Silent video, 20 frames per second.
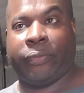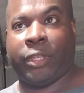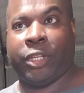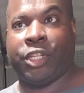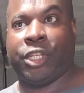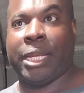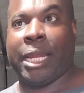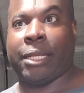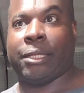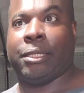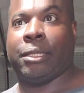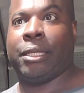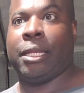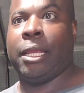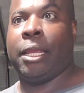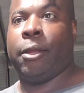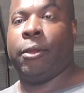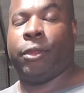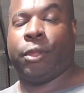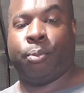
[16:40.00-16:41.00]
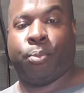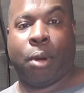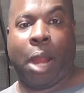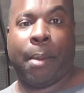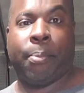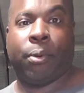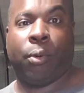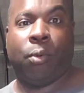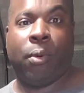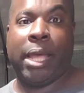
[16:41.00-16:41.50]
jets the
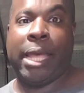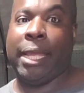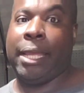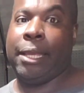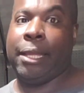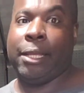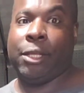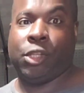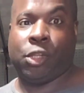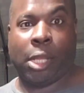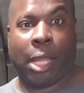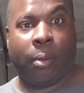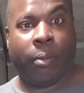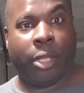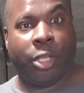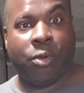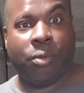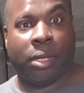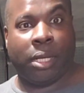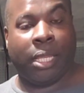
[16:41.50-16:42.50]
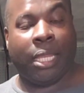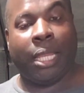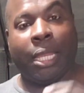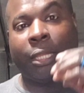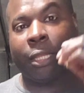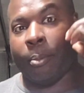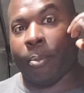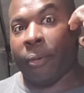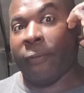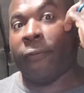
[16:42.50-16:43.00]
proper way, so that way you can
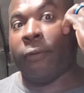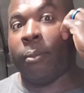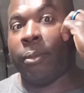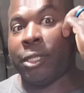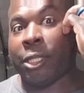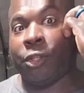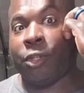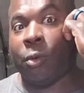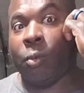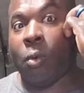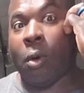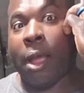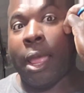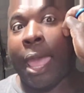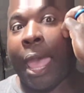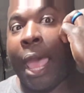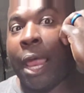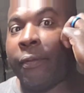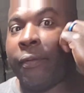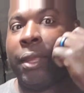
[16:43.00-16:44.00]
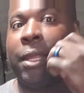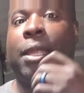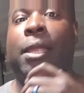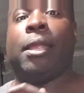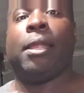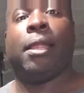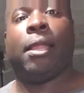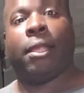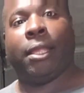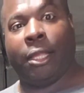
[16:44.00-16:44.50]
get the performance that you want out of it
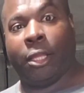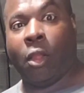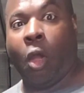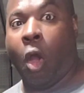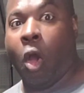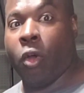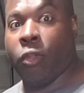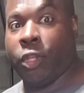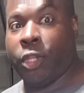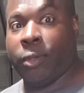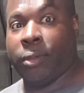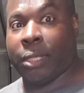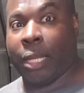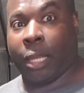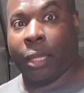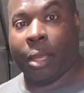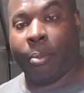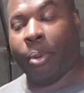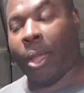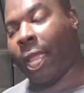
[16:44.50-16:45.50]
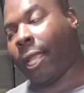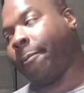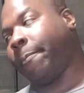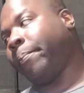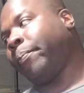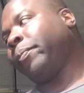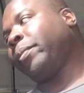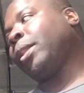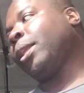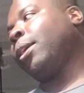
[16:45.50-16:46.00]
and all the use out of the bike.
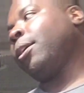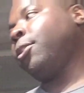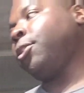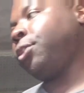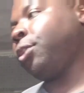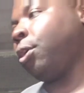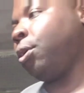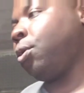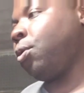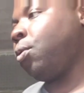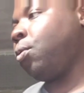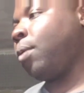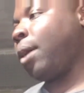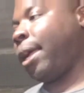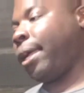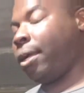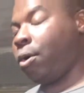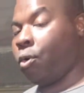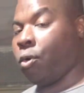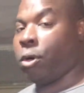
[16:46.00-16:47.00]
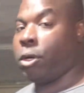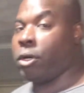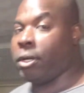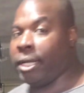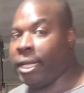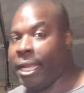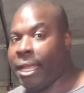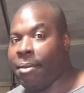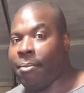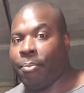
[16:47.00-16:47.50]
So I ordered
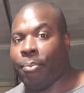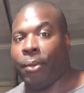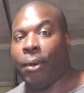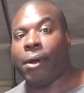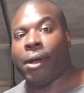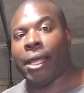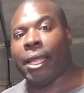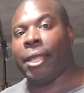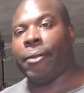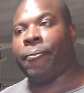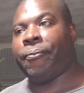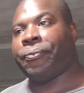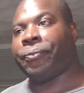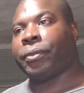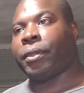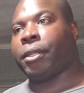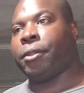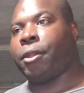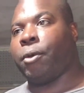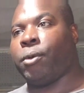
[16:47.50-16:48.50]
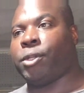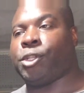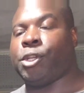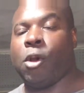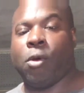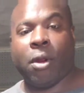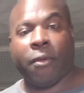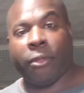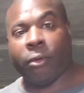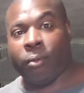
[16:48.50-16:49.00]
it, but there was
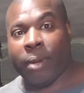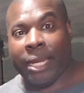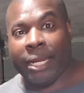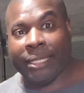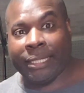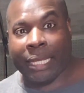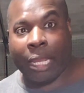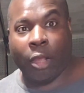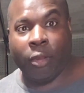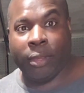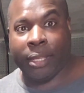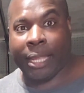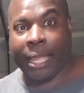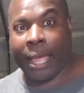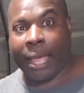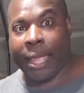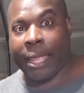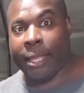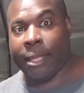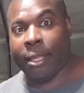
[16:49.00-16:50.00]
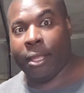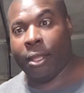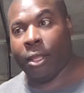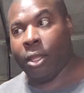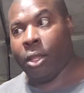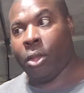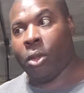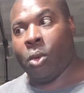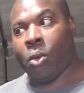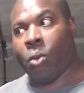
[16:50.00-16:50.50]
no other way to tell the guy
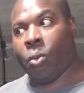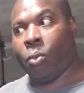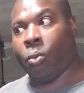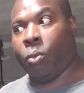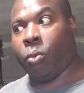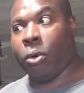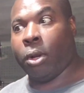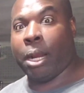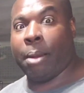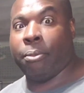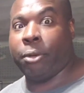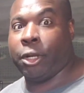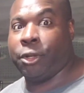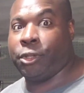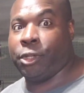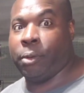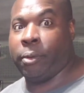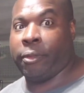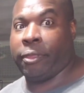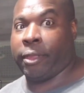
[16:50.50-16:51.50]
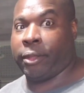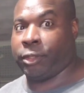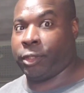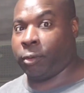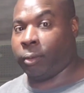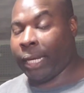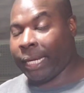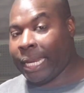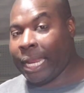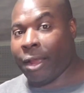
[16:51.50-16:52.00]
what I'm going to do with it. So
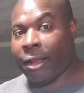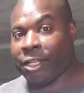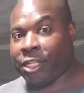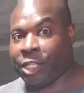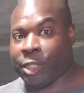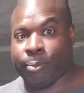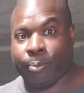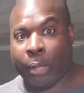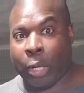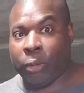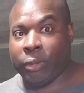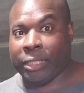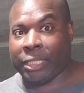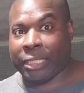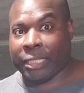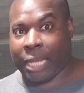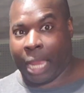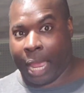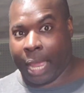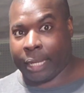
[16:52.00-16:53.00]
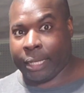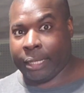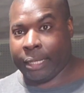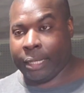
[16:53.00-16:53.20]
right now I just bone stock,